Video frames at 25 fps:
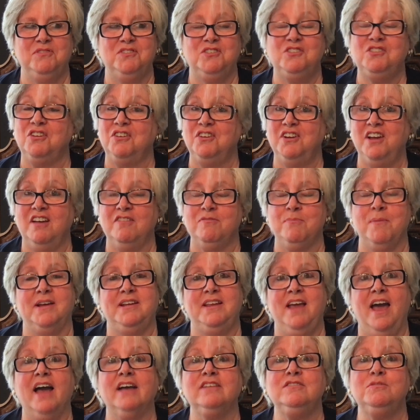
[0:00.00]
sure enough, my
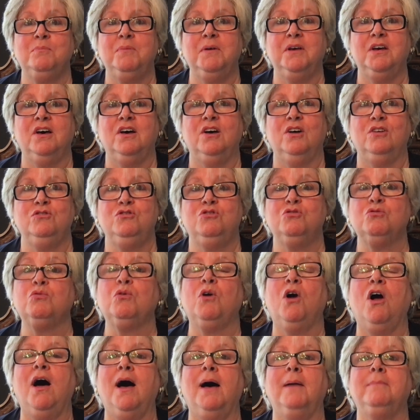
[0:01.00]
tax bill
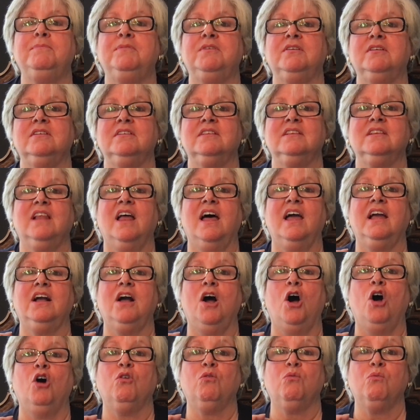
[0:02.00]
dropped like
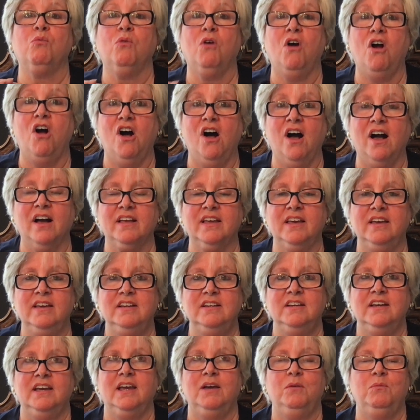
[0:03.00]
a rock.
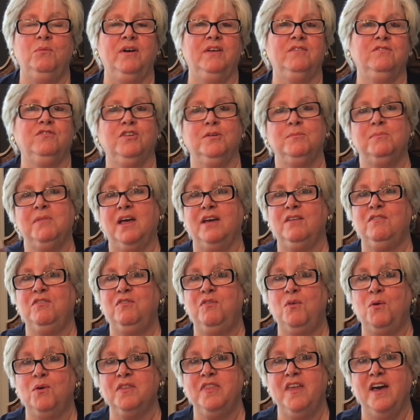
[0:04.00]
It went from like
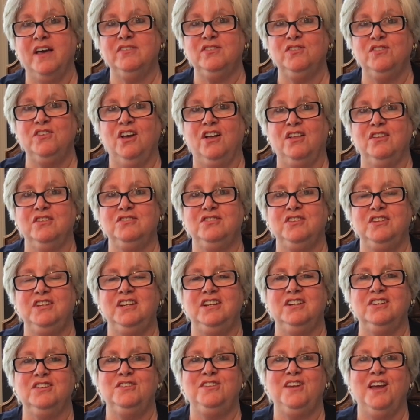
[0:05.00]
$4,000 a
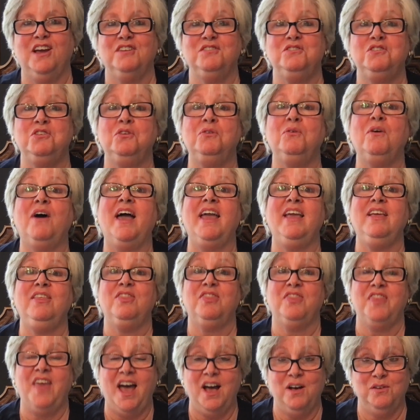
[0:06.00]
year down to
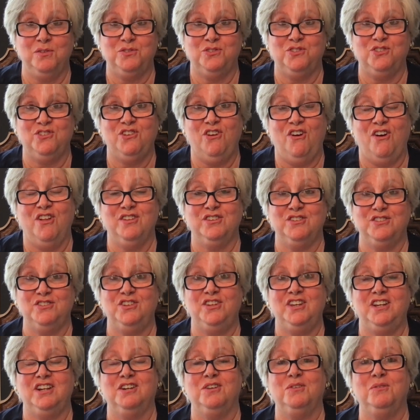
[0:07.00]
$8,000 a
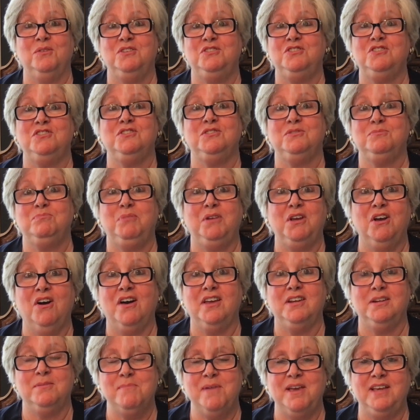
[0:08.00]
year, which is
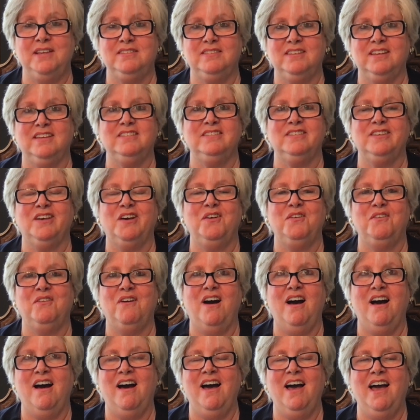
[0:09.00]
beyond amazing. So
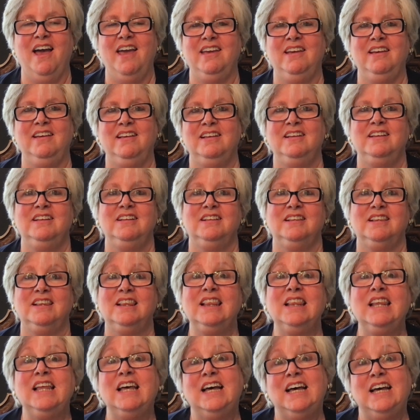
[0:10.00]
I
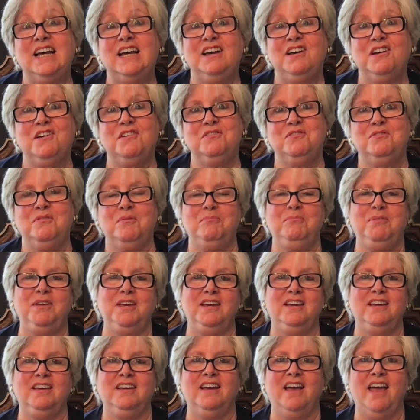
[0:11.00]
love
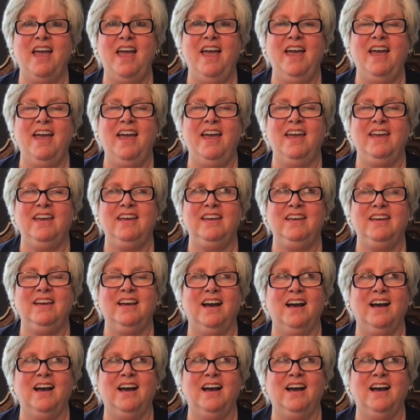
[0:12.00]
being a